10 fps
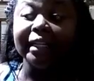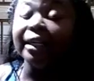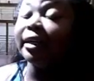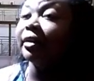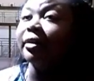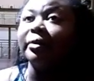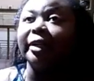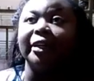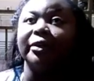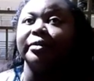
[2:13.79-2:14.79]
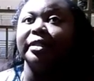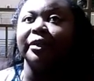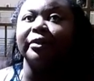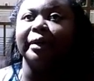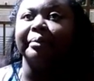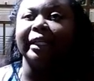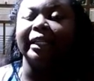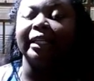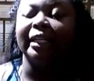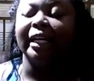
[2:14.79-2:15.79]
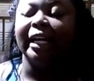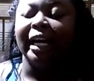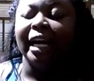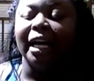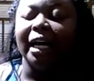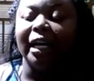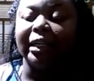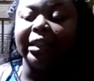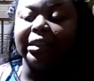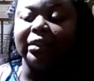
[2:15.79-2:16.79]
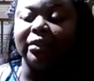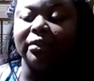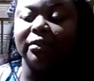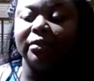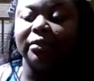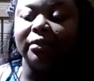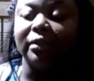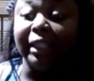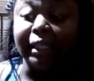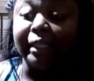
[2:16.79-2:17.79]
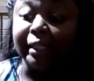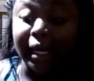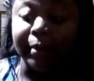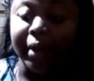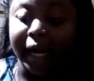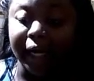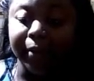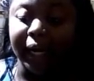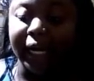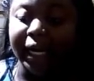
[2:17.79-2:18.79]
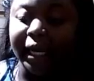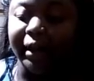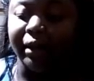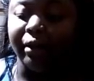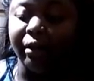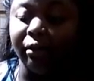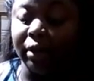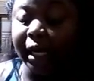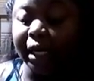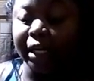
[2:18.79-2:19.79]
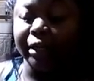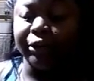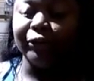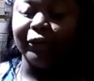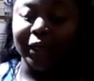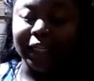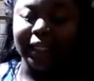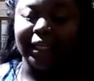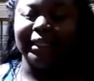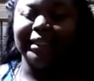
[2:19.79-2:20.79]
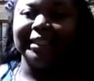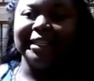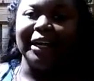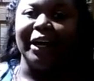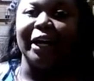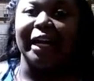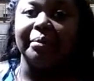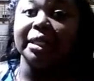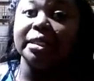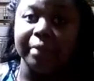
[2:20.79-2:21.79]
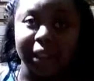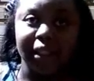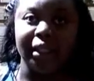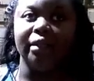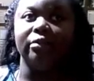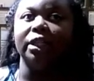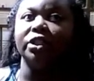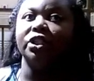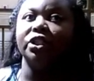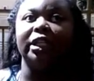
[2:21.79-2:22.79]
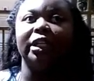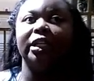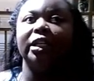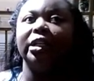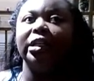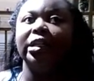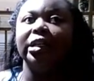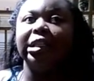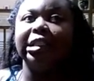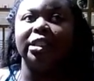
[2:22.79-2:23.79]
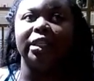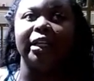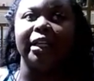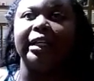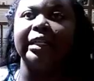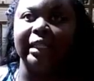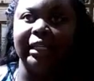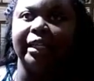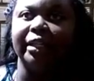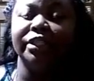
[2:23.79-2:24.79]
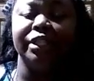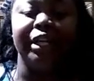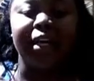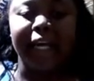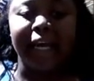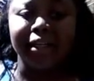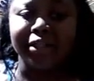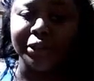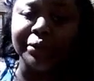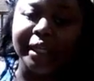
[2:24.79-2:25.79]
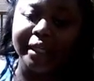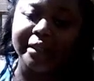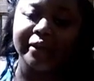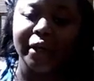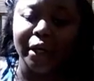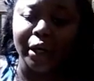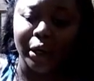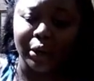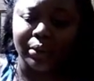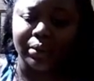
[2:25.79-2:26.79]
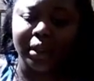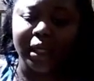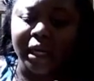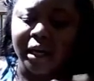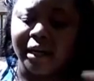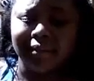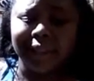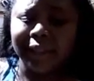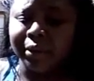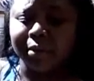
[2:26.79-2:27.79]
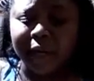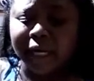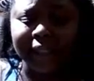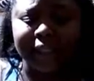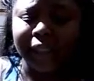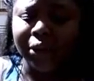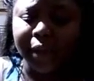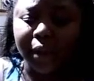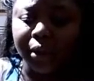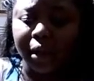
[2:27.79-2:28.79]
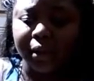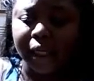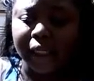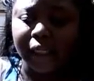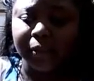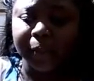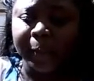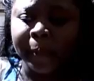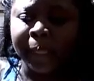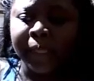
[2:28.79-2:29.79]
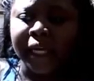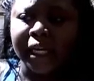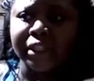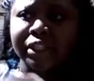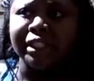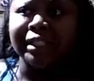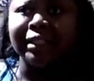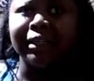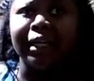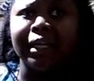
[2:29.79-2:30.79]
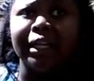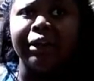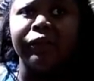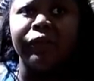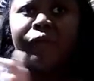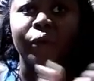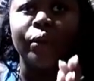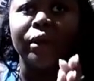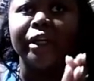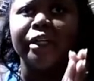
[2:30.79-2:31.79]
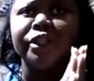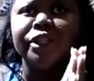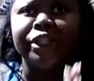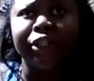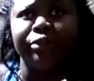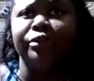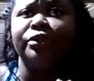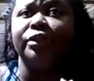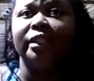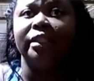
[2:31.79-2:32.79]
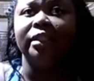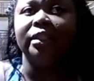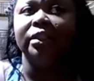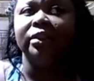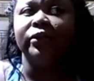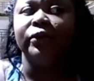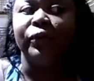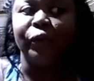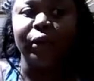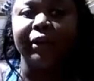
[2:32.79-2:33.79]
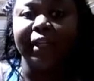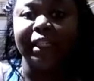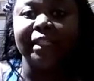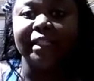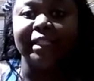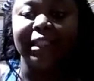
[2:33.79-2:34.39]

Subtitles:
Oh no. So, I mean, that same night, my dad had a friend. Her name is Monkey, and she took us in. She already had two kids of her own that were practically grown already, and she took in four children, four of us.